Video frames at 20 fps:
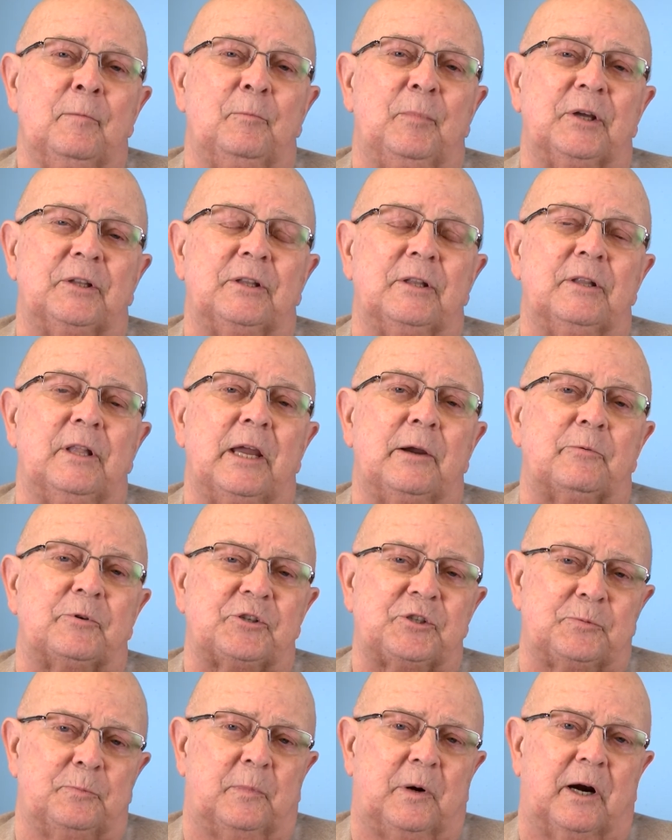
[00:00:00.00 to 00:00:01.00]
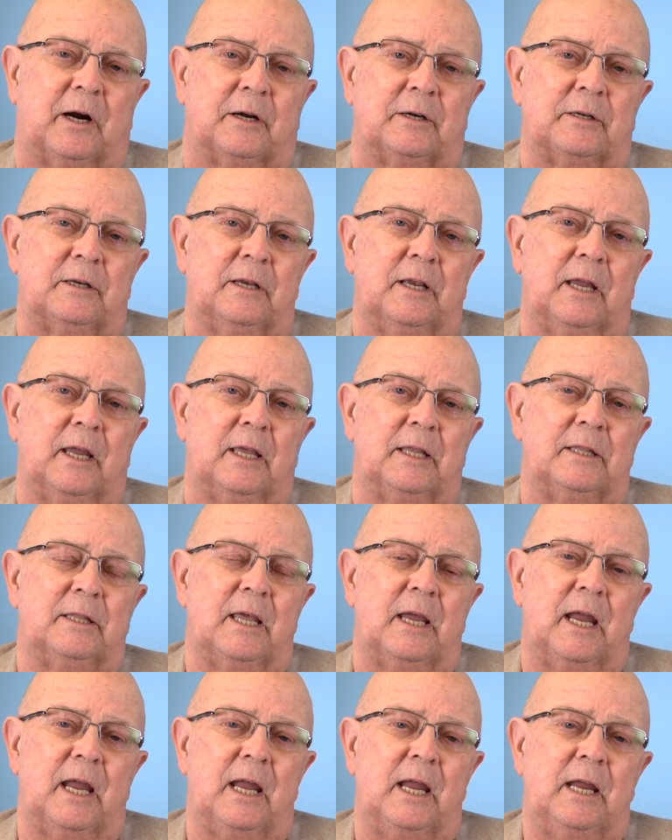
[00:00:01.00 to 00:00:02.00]
But they were smart, and
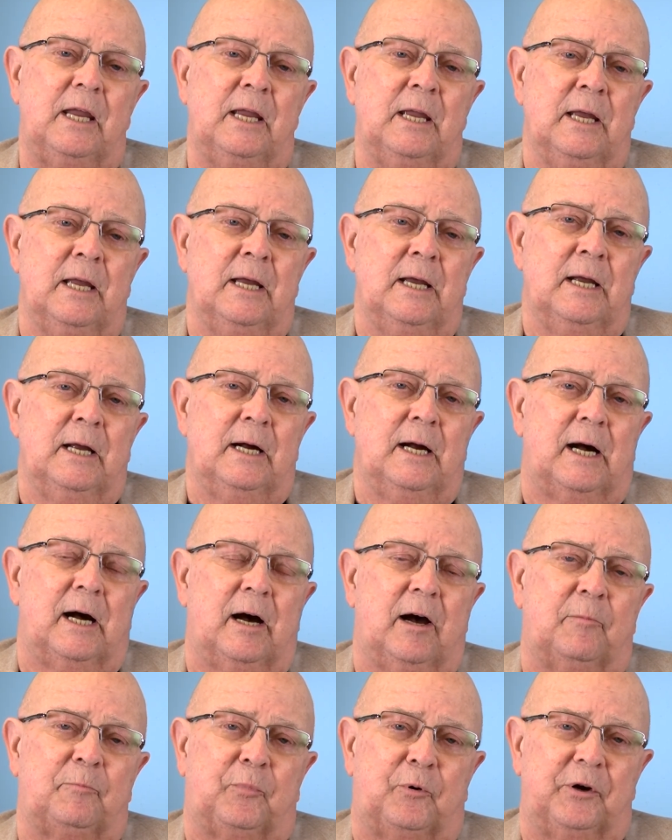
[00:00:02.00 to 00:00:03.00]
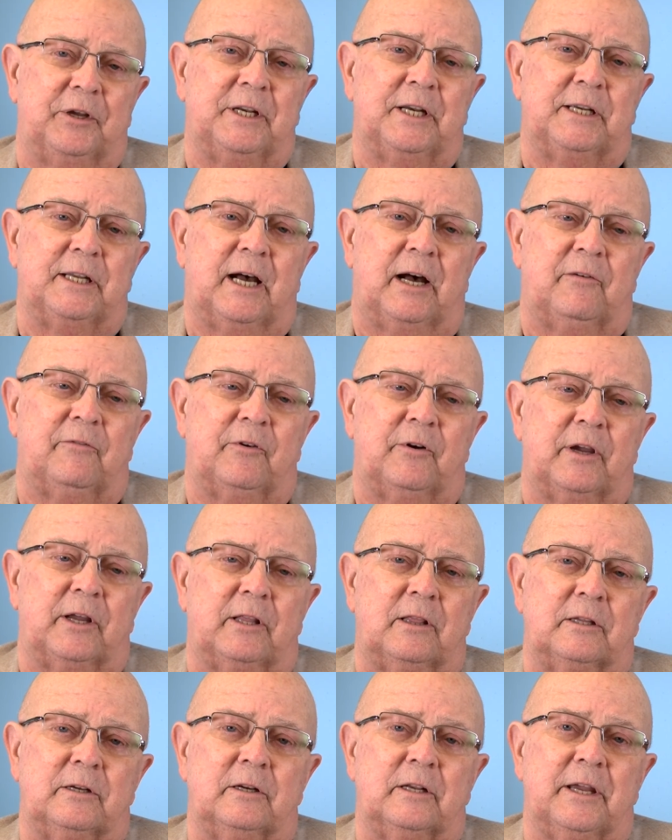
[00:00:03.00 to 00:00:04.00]
they uh, pointed out very
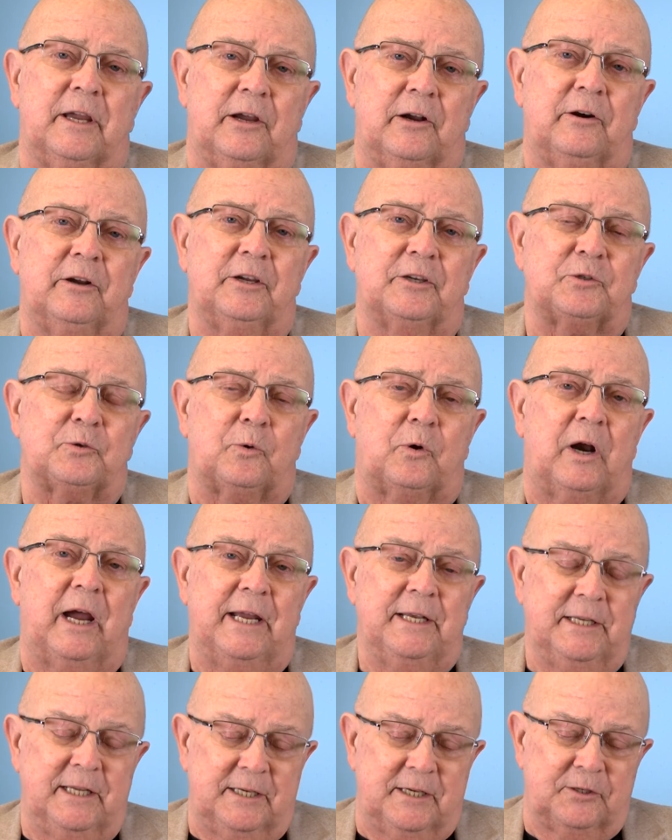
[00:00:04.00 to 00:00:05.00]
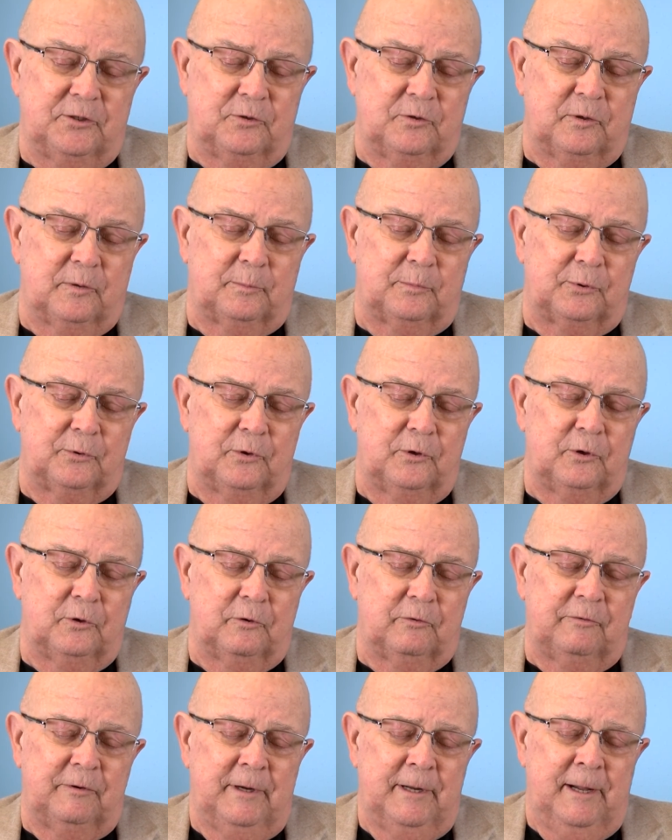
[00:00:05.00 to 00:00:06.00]
clearly areas where I needed to
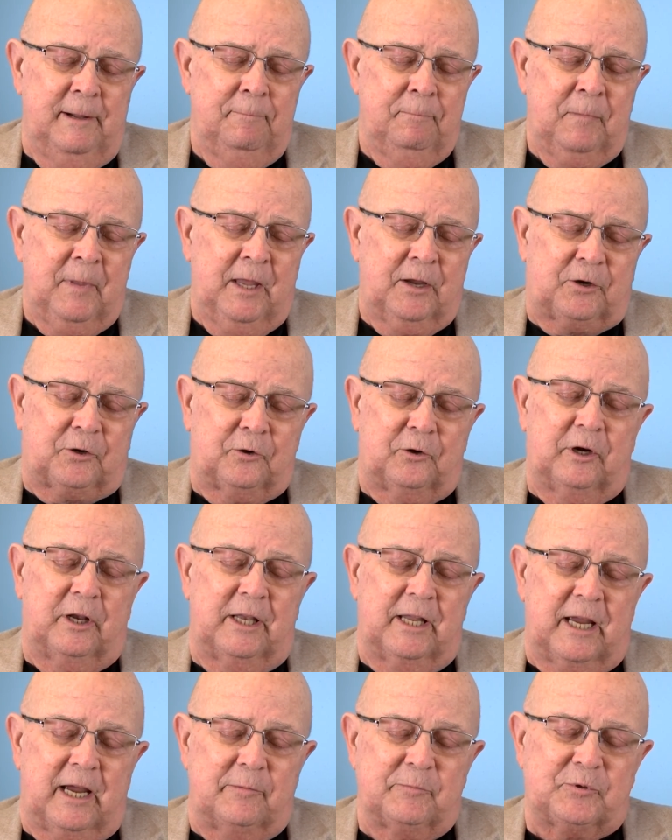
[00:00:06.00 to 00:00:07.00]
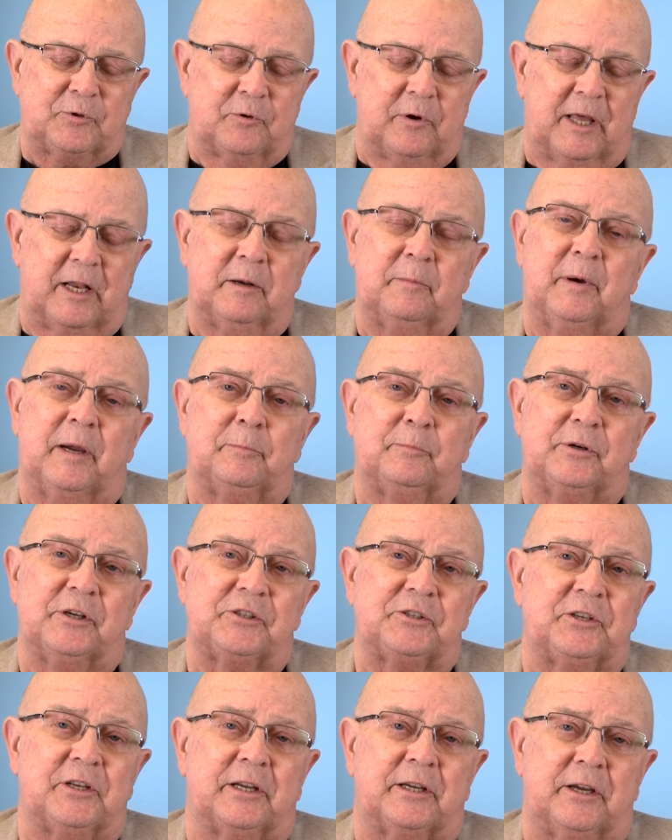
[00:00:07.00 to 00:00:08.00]
improve currently I'm surrounded by
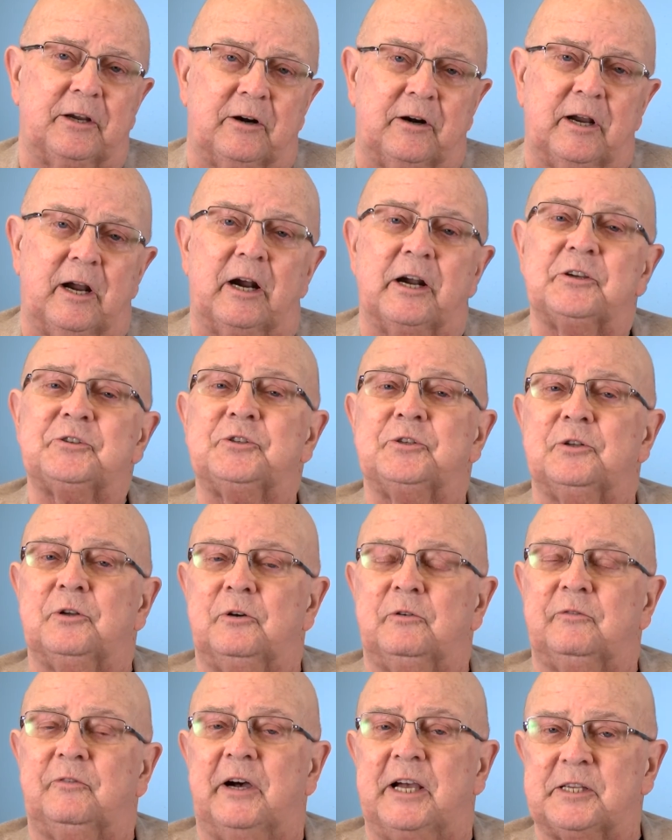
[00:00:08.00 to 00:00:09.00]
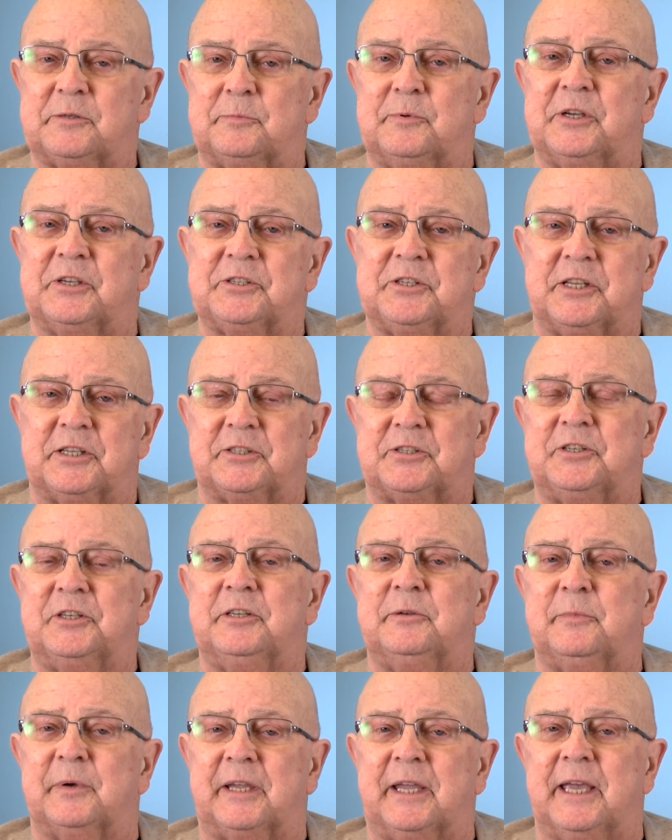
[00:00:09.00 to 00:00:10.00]
President Garry Arseneault, Vice President
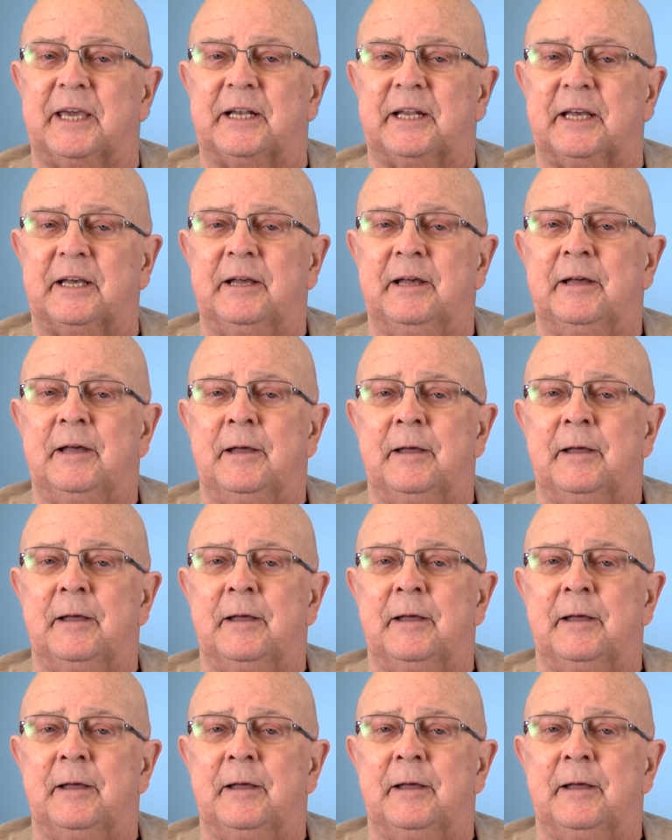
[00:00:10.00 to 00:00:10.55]
Steve McKenna,